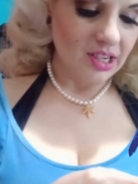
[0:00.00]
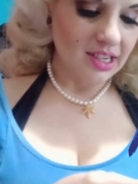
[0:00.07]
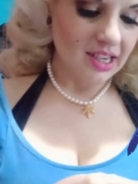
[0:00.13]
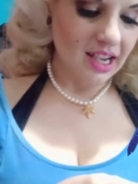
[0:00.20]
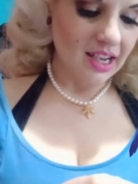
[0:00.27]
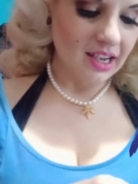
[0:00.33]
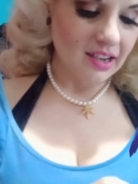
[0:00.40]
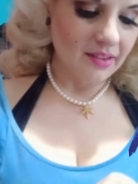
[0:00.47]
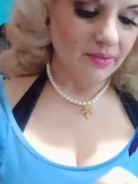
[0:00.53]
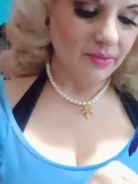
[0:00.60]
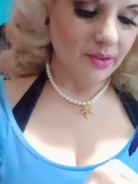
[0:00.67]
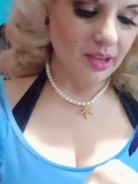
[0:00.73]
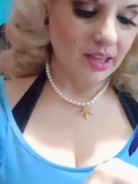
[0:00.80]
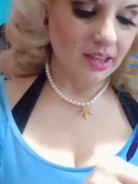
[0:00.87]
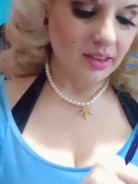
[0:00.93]
is kind of
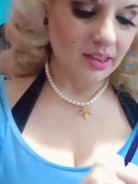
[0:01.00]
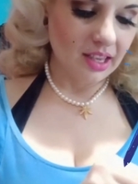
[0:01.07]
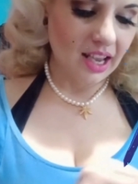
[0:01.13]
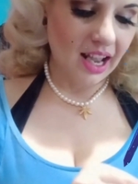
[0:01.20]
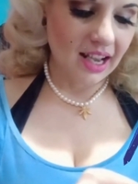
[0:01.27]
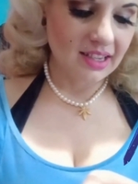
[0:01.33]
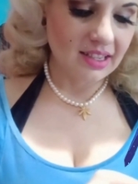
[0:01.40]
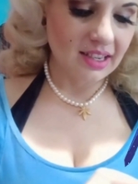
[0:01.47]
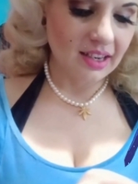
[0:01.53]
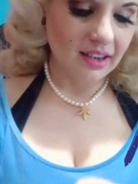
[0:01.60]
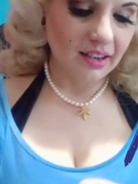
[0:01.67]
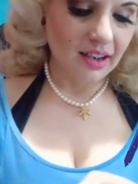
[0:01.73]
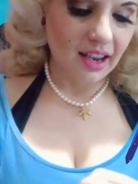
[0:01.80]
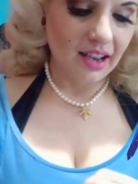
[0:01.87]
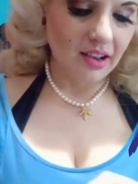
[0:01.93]
the accent
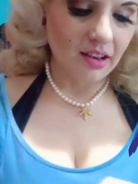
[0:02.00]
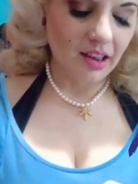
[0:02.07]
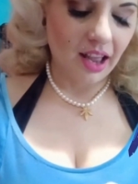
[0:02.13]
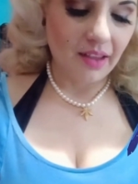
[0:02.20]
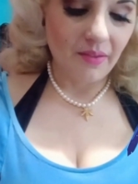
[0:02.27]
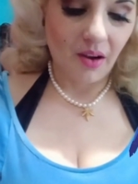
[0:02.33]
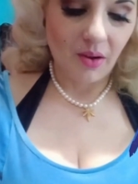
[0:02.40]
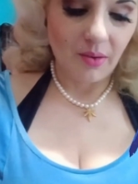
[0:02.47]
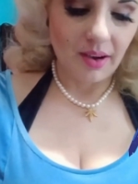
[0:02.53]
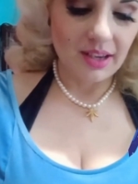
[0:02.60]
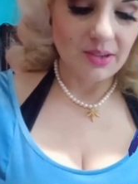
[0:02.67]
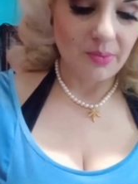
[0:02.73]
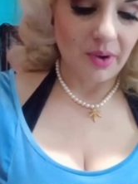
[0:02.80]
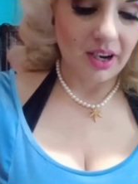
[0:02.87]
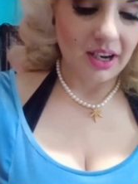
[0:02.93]
nail I've
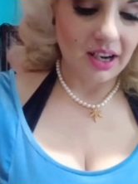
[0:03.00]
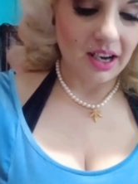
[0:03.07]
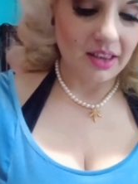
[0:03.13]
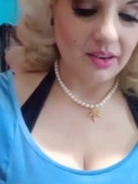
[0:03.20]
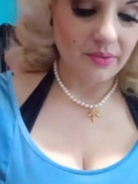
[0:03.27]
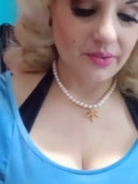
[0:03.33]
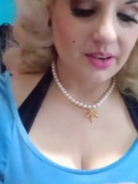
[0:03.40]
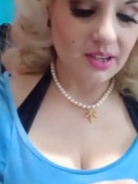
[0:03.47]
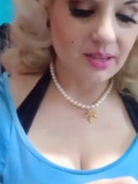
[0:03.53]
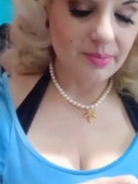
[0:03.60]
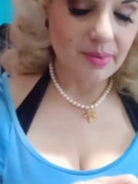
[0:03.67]
always wanted in the first